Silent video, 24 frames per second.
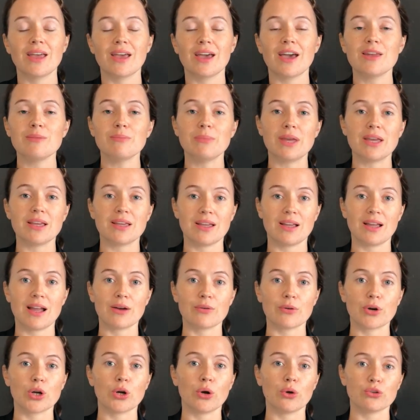and making
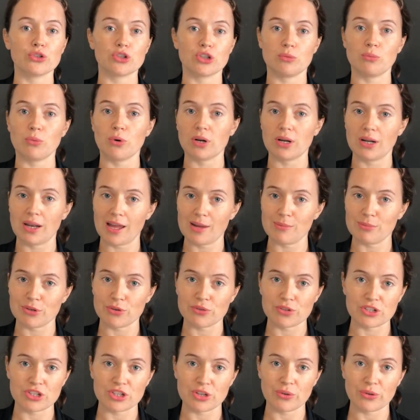agriculture more climate
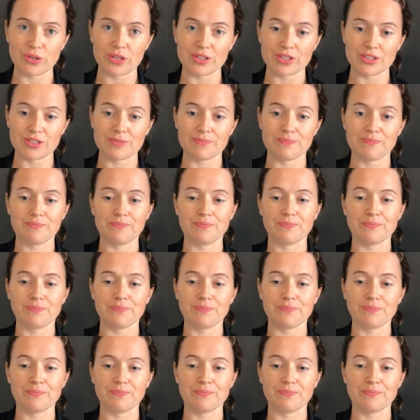resilient.